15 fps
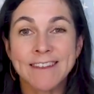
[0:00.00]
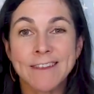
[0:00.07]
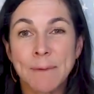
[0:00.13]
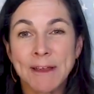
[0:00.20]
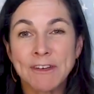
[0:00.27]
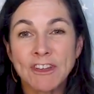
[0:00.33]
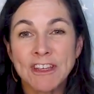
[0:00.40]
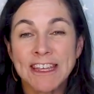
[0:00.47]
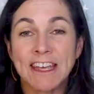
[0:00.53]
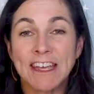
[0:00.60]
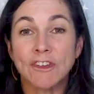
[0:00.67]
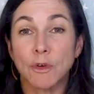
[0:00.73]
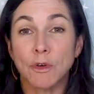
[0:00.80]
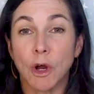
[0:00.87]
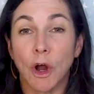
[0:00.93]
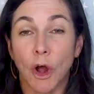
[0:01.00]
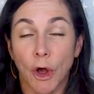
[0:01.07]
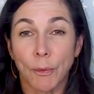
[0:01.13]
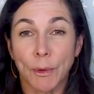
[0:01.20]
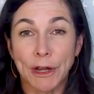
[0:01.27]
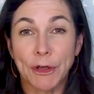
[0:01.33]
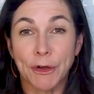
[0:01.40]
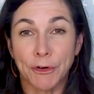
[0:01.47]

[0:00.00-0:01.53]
especially in kids who are already